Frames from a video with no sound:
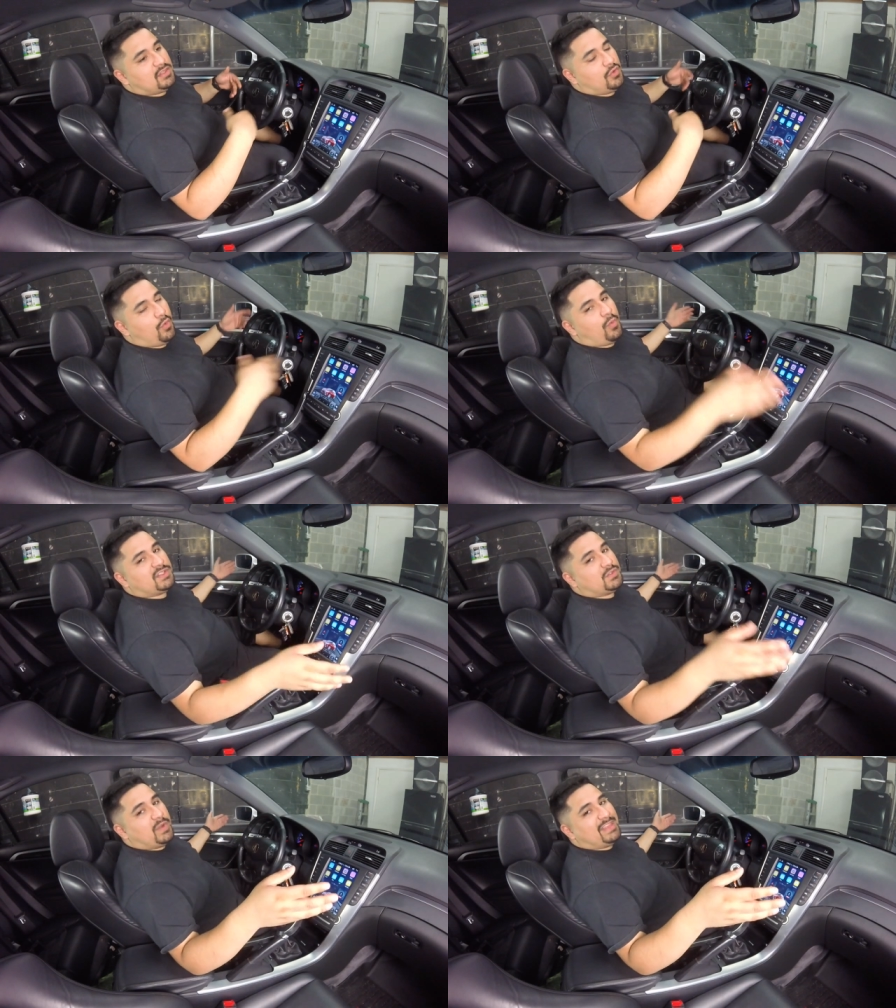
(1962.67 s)
No one
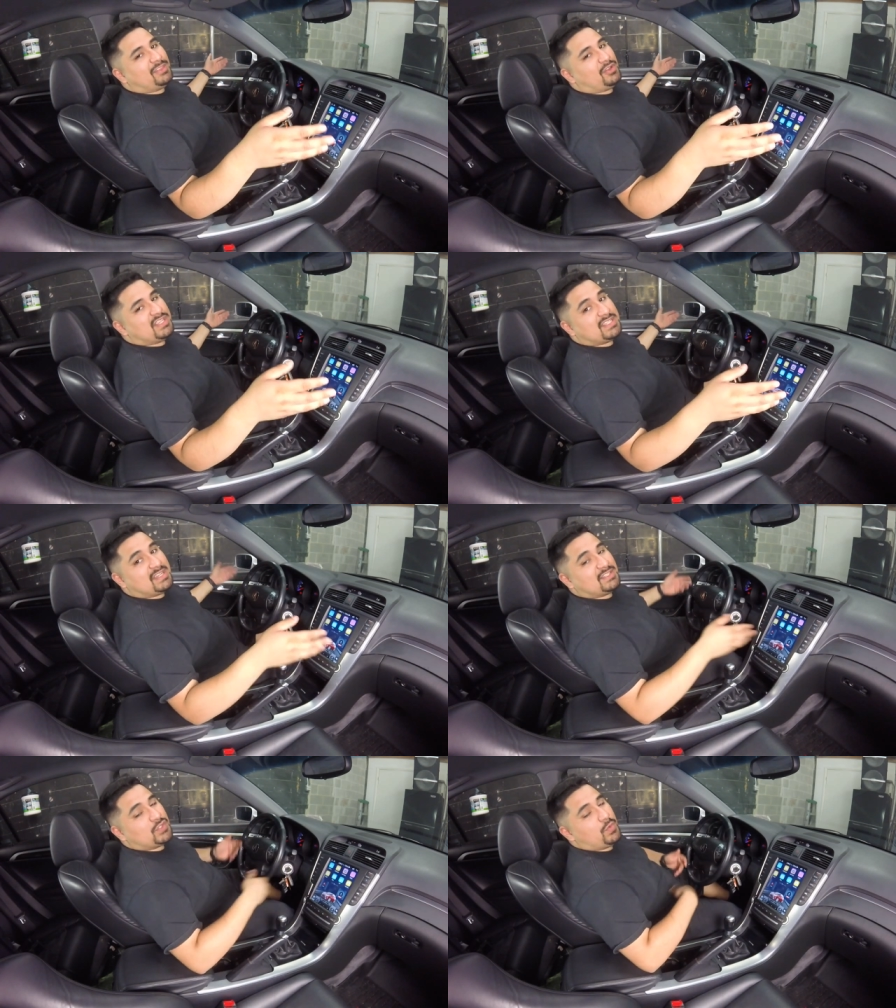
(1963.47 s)
wants to wait thirty
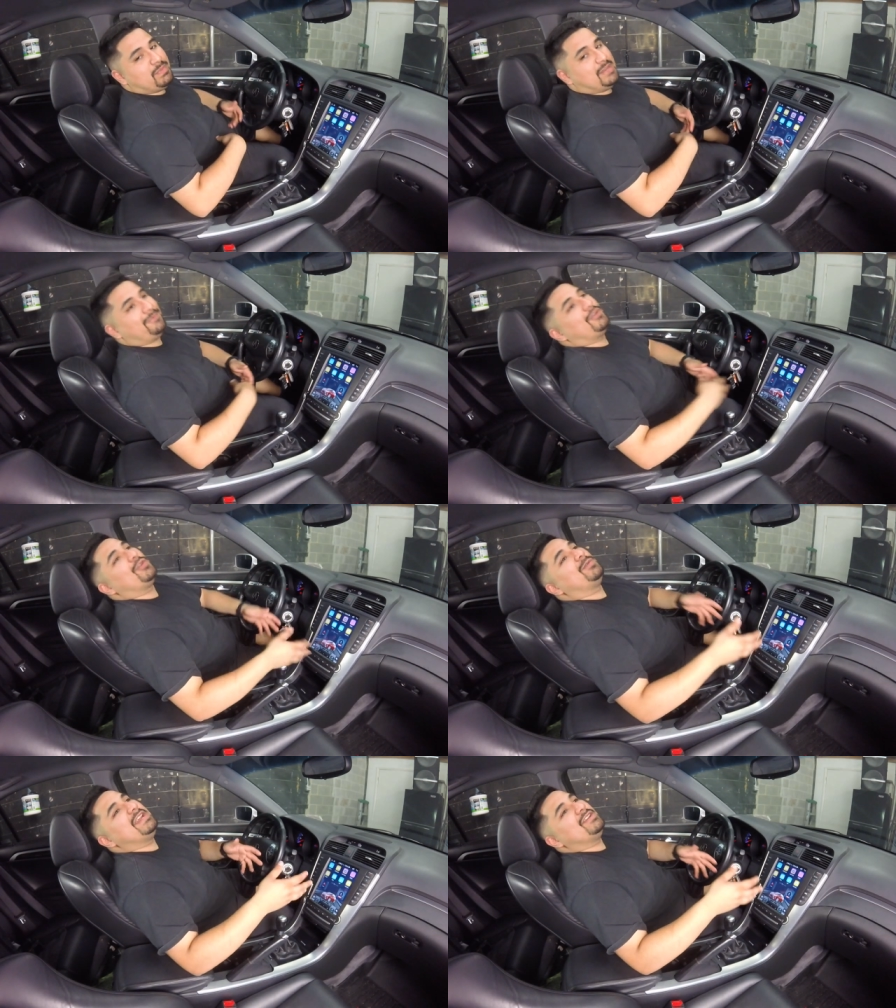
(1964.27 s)
seconds to a minute for
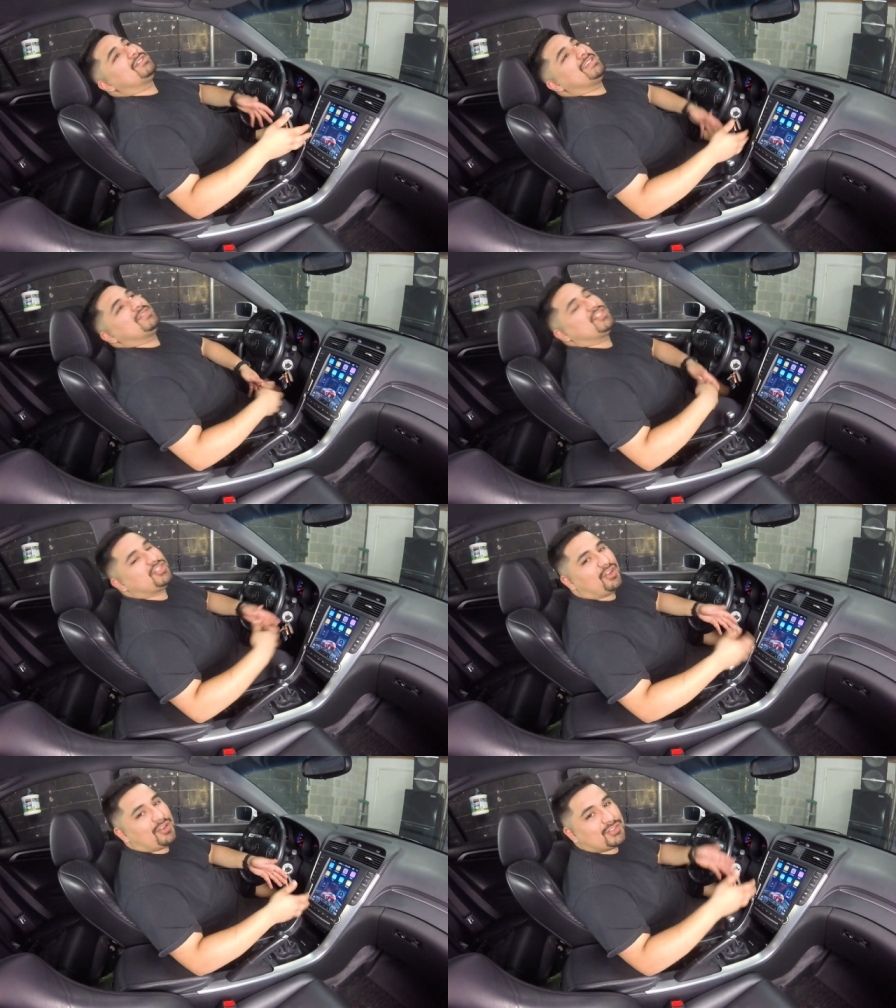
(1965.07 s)
their radio to even
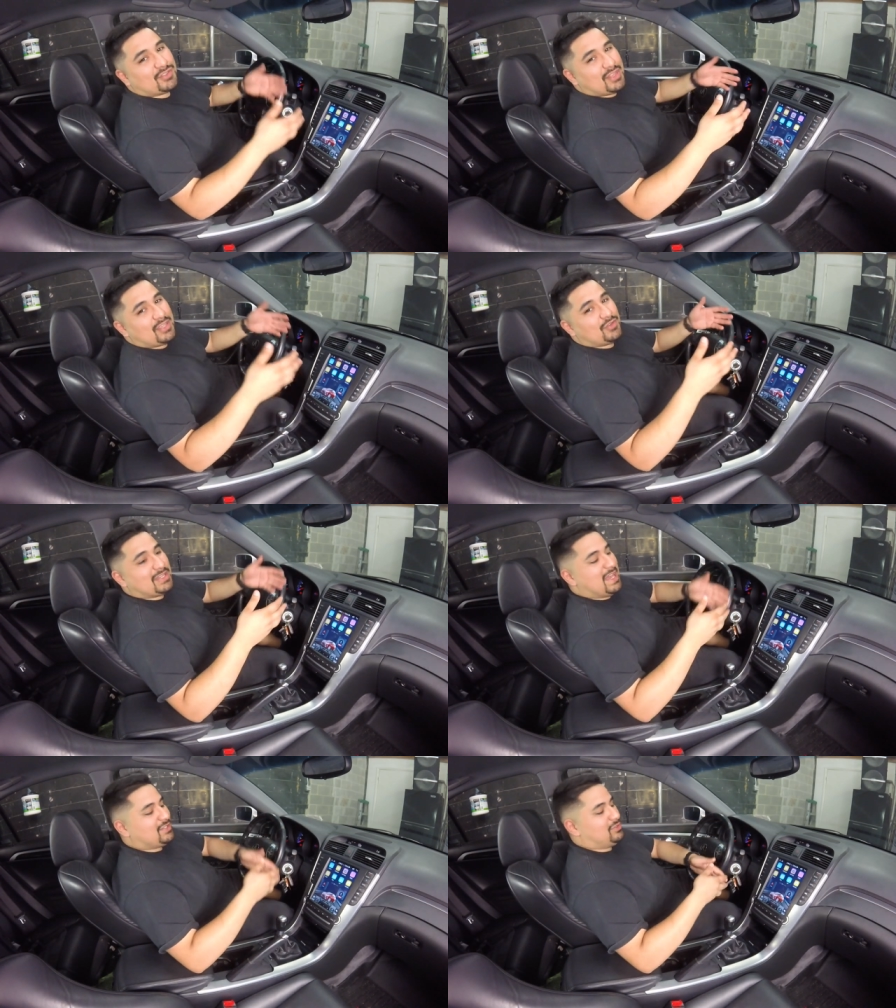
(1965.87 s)
start so that you
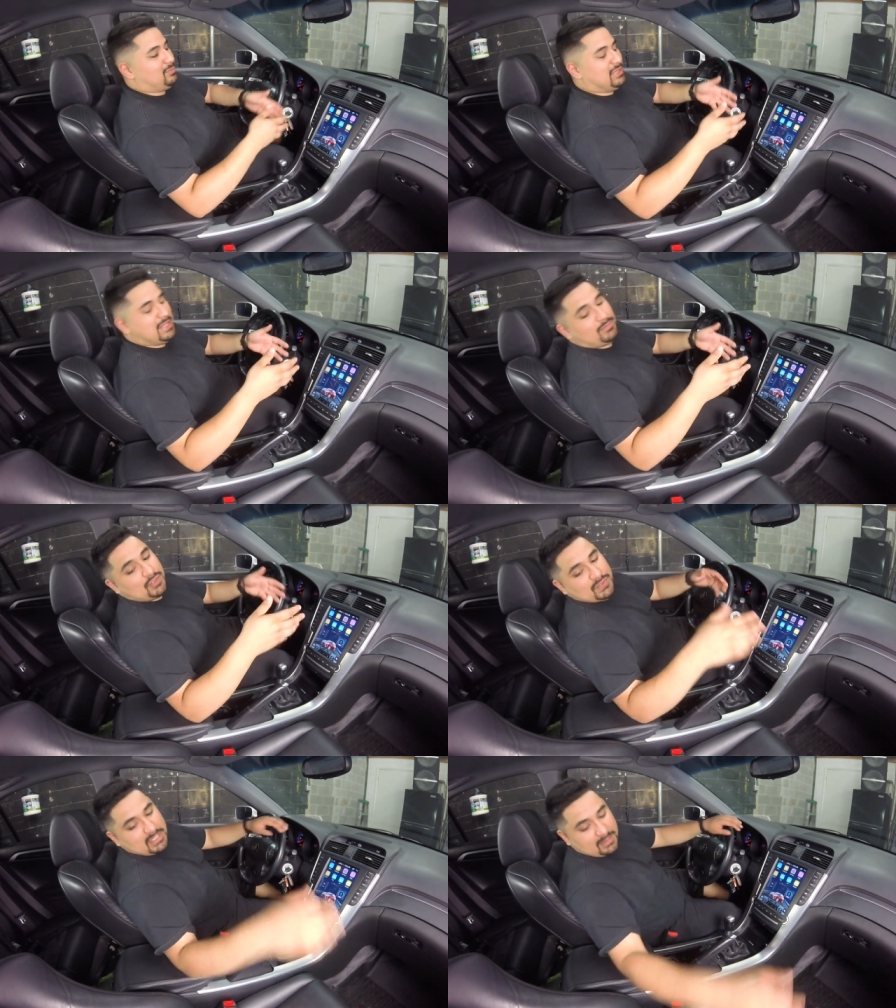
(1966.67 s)
can actually play
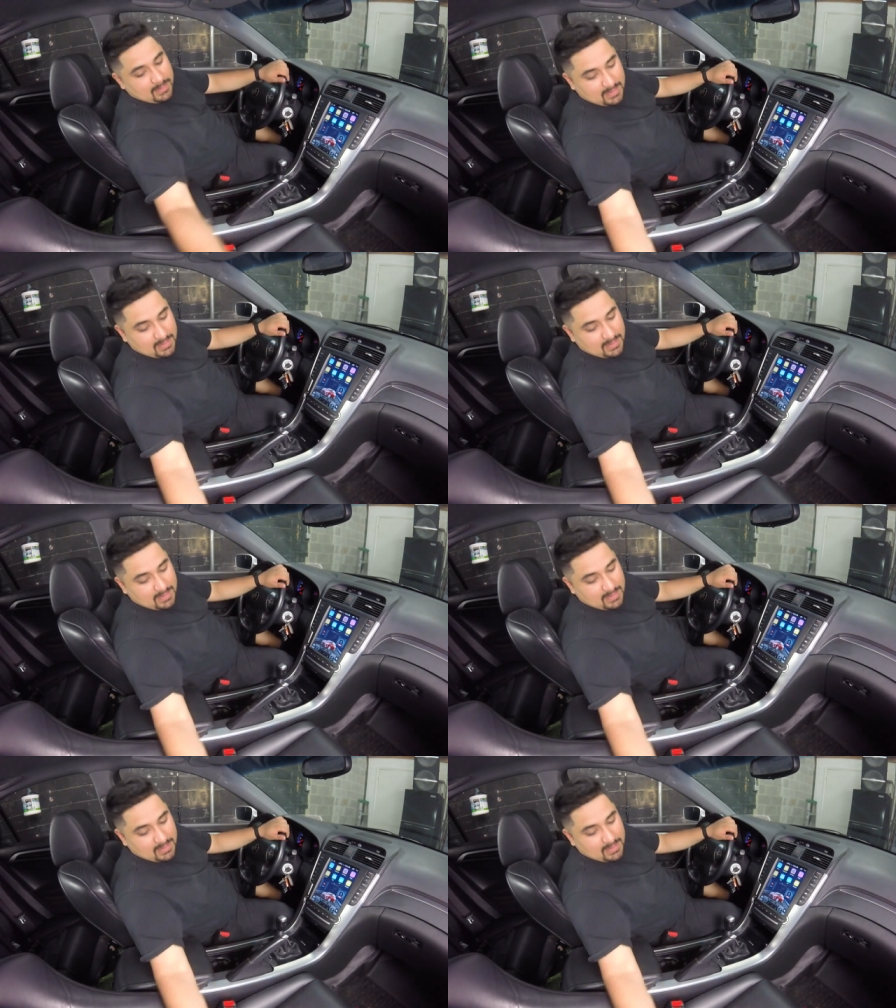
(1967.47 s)
music.